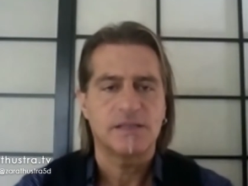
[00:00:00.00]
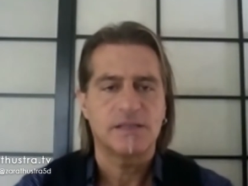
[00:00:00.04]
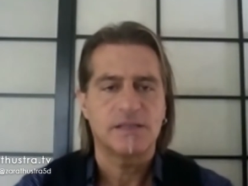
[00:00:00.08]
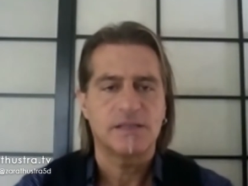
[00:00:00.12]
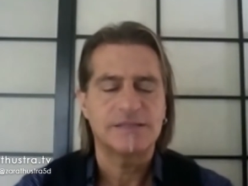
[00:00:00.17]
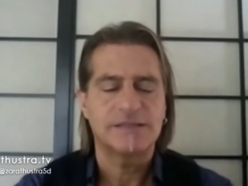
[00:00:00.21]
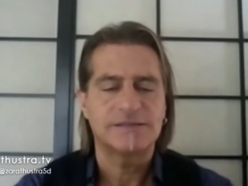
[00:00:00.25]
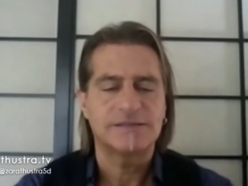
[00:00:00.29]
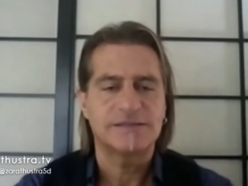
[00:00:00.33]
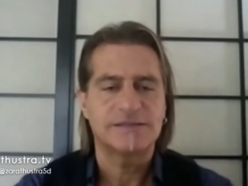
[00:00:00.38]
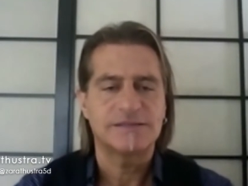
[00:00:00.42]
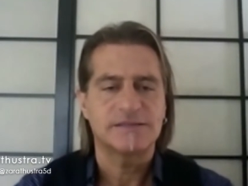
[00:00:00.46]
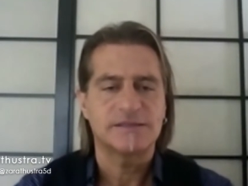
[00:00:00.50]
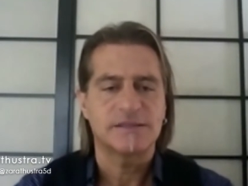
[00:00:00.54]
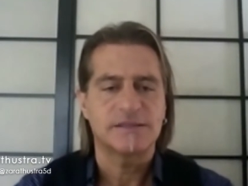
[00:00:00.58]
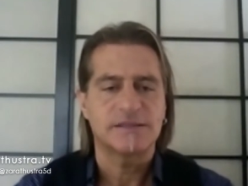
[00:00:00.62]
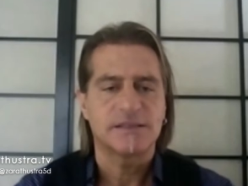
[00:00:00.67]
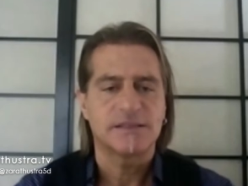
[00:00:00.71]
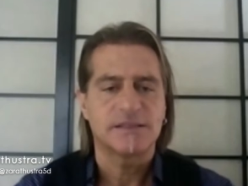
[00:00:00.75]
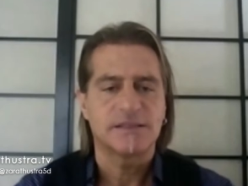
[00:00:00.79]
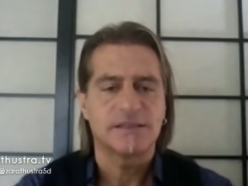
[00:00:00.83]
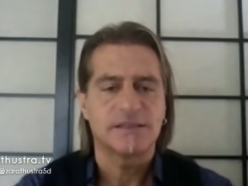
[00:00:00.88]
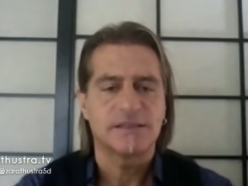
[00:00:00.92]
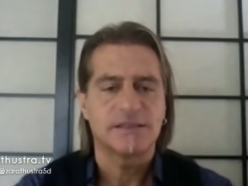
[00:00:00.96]
And that's,
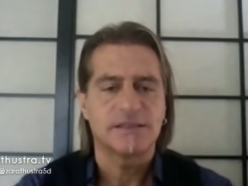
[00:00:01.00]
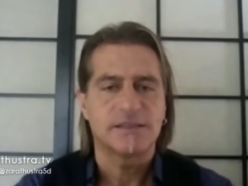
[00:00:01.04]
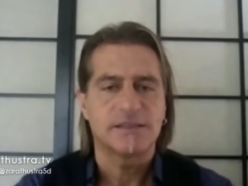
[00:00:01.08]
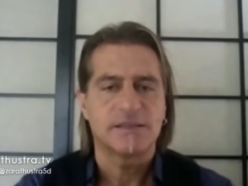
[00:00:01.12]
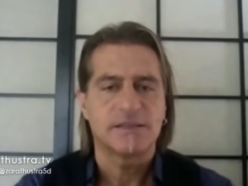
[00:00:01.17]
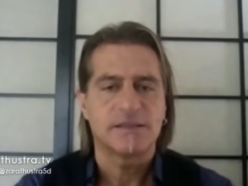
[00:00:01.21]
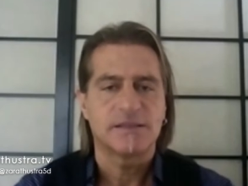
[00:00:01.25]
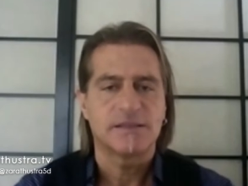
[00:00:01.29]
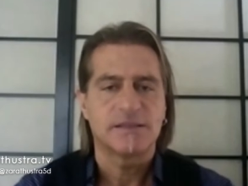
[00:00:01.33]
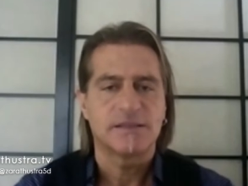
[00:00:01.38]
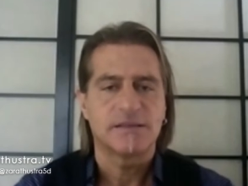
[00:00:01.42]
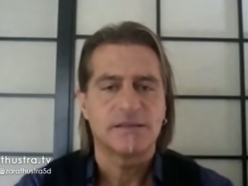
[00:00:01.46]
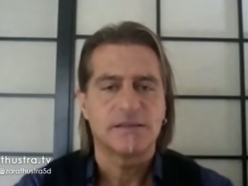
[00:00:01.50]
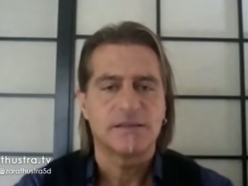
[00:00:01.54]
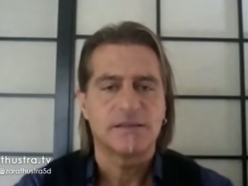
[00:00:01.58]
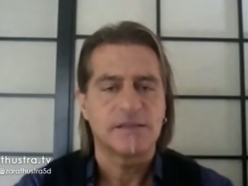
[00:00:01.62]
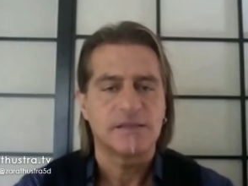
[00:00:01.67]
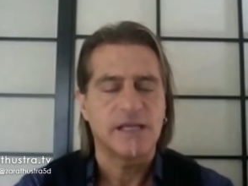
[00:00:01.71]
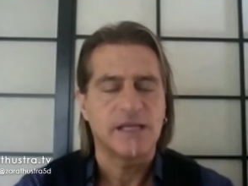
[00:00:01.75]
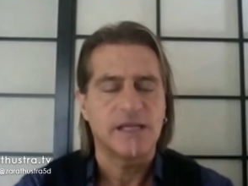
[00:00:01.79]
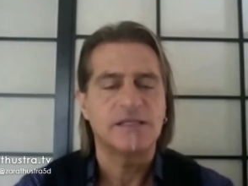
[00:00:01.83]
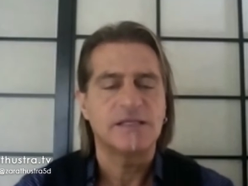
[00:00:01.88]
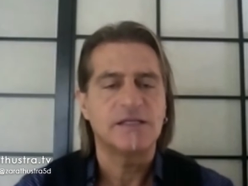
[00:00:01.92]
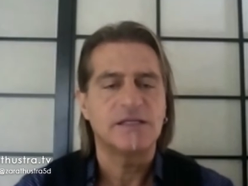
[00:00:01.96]

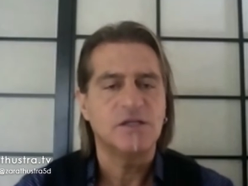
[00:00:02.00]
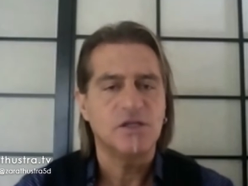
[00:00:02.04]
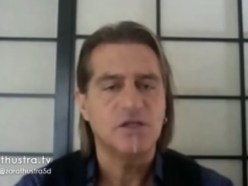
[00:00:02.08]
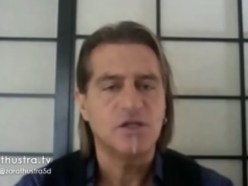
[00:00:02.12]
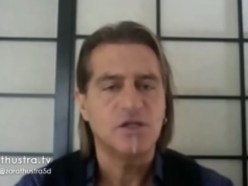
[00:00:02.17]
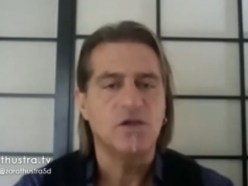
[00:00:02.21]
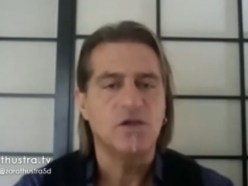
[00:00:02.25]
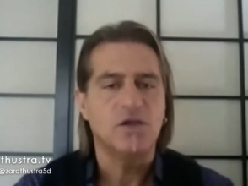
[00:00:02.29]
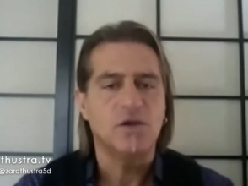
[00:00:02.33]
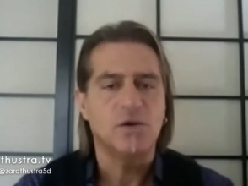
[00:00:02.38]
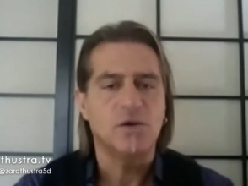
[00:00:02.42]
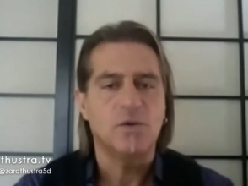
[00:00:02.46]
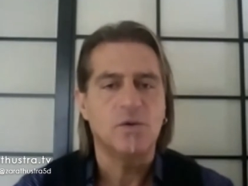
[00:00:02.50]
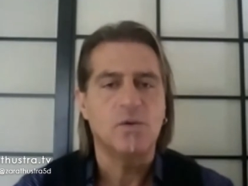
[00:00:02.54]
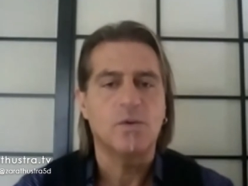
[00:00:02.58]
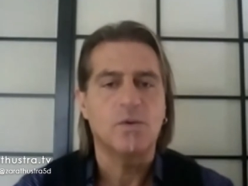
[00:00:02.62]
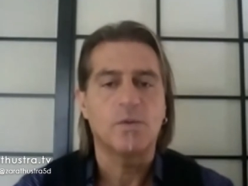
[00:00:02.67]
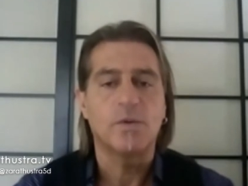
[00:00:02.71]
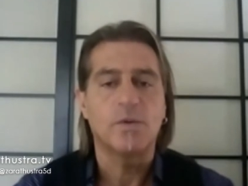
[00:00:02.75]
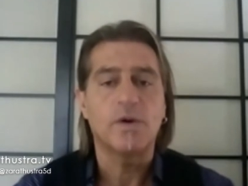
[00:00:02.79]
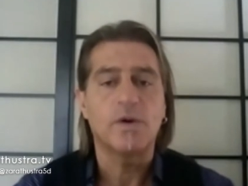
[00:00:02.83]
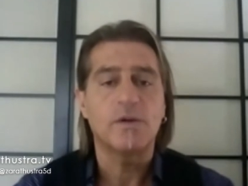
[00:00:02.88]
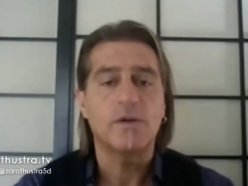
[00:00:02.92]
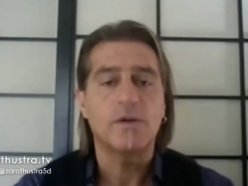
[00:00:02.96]
then
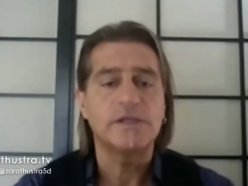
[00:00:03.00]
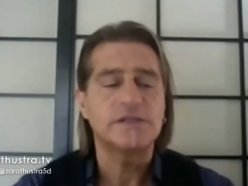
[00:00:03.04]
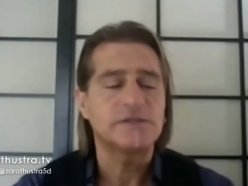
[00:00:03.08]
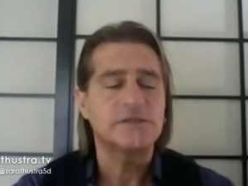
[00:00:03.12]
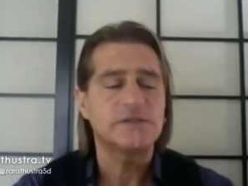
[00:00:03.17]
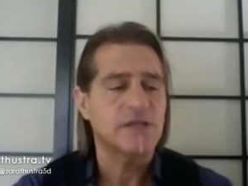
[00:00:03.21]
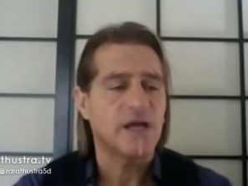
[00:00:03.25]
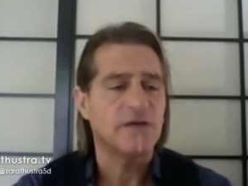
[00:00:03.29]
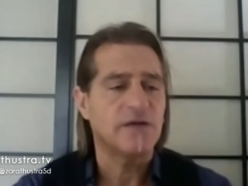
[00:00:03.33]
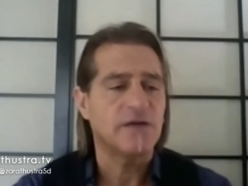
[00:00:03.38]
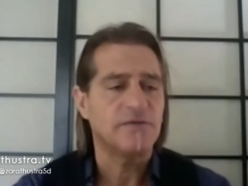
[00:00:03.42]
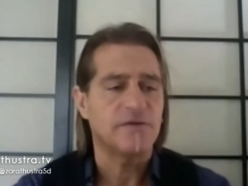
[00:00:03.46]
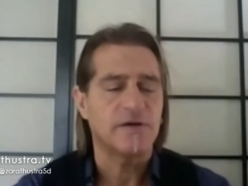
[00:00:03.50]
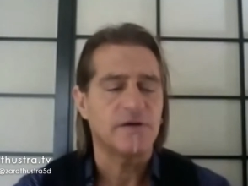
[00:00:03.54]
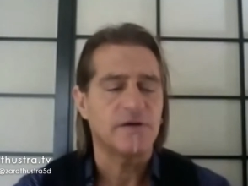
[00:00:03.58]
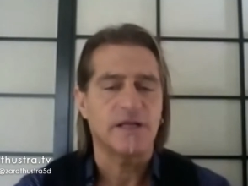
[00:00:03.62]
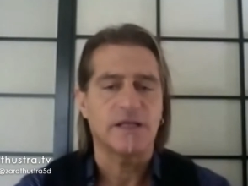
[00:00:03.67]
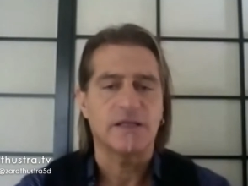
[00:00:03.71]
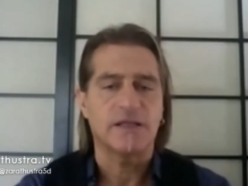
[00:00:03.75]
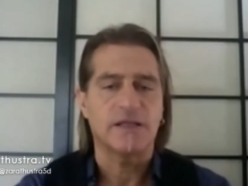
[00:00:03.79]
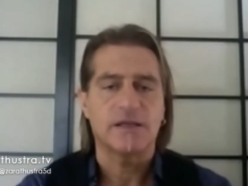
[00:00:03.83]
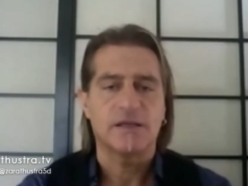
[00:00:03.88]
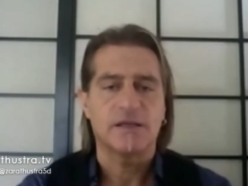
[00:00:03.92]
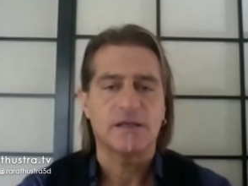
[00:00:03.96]
you will be
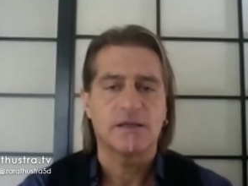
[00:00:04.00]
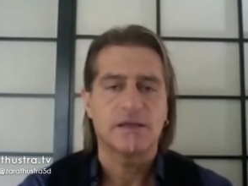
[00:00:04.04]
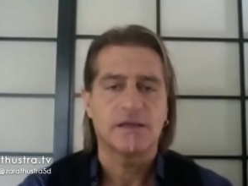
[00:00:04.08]
suffering.